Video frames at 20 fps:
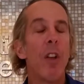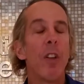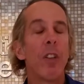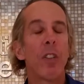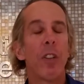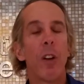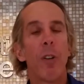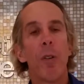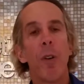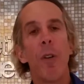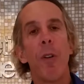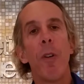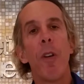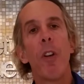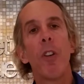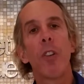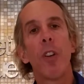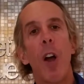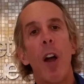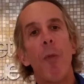So,
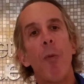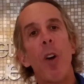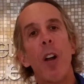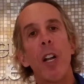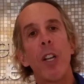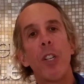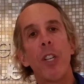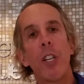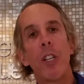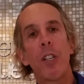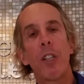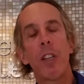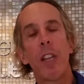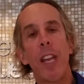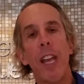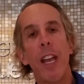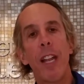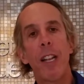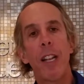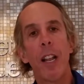so I want to just
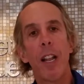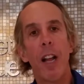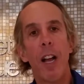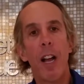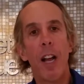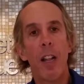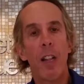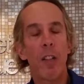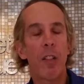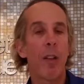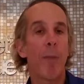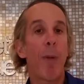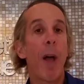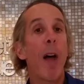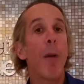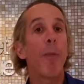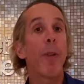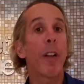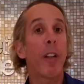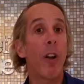get uh, the
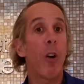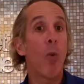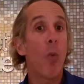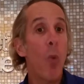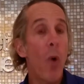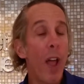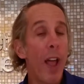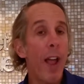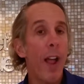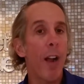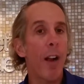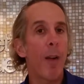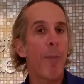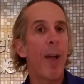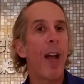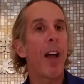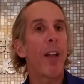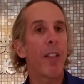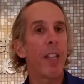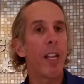public aware
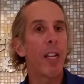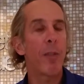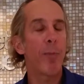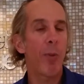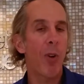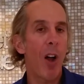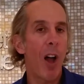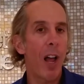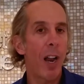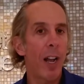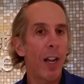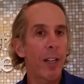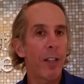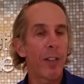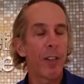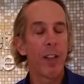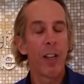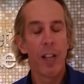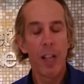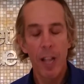about these products.